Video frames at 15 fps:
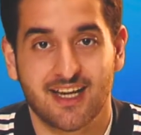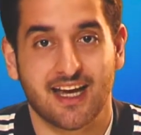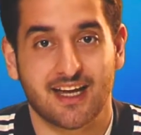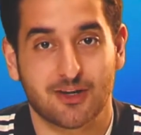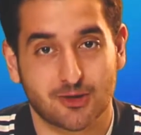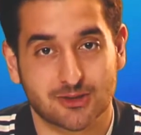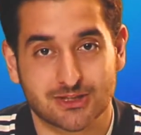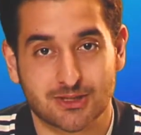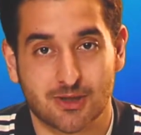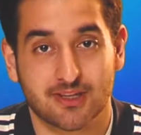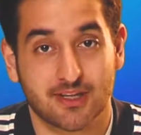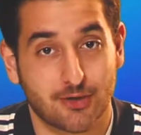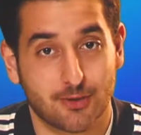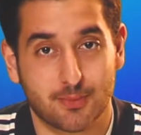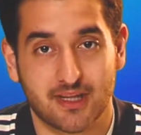and also a
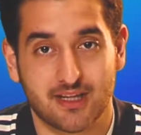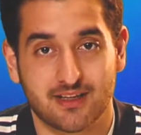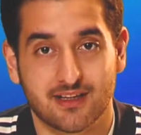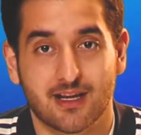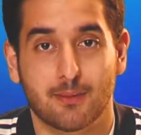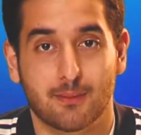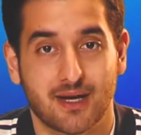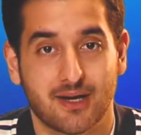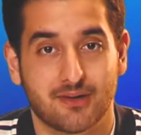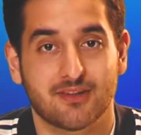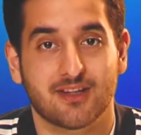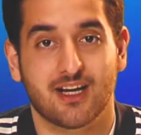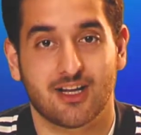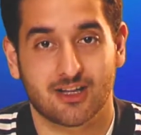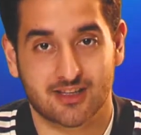little bit about
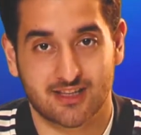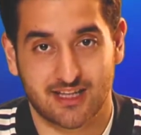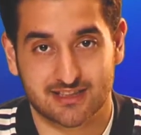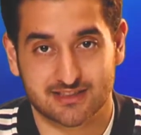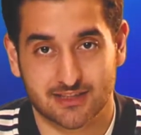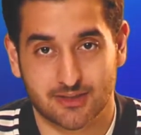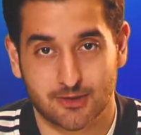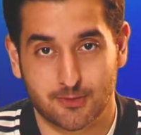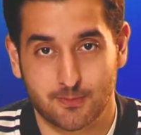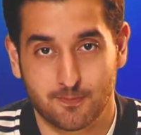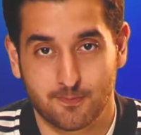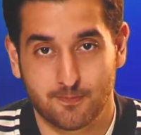El Clasico.